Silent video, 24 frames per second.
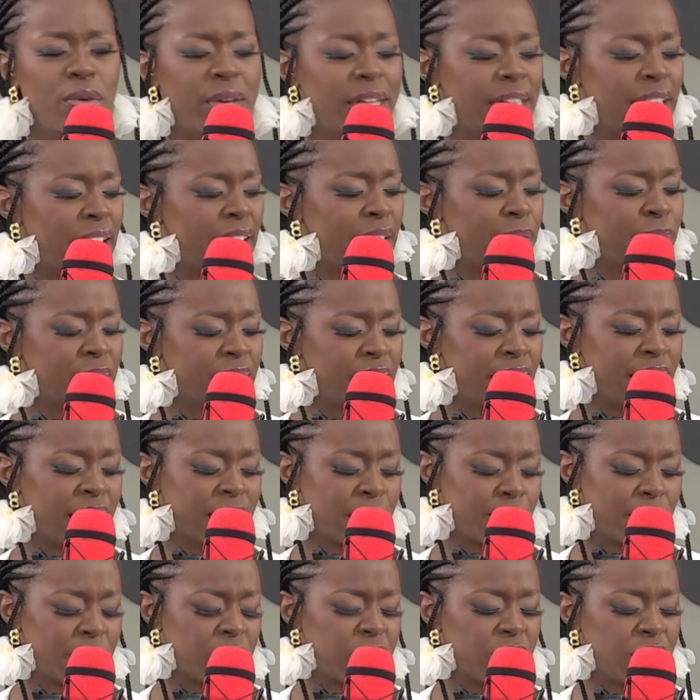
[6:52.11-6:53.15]
and I really
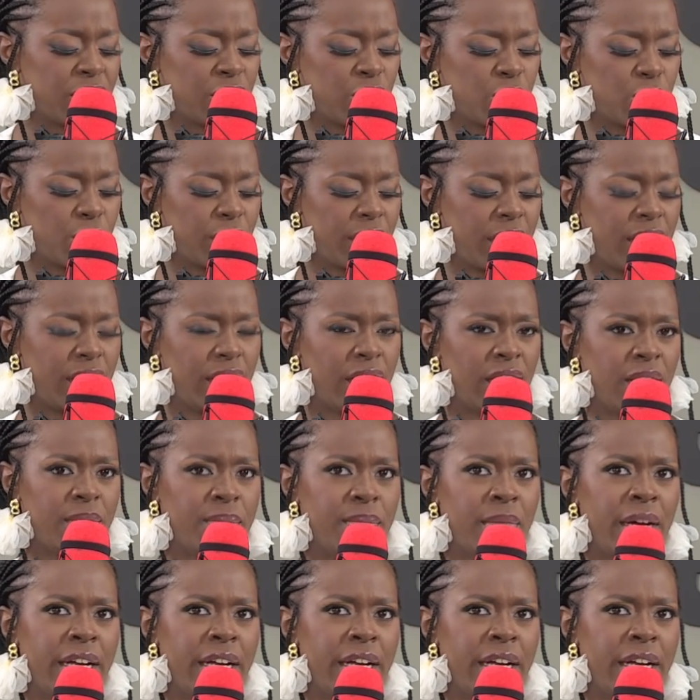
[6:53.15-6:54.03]
especially enjoy um,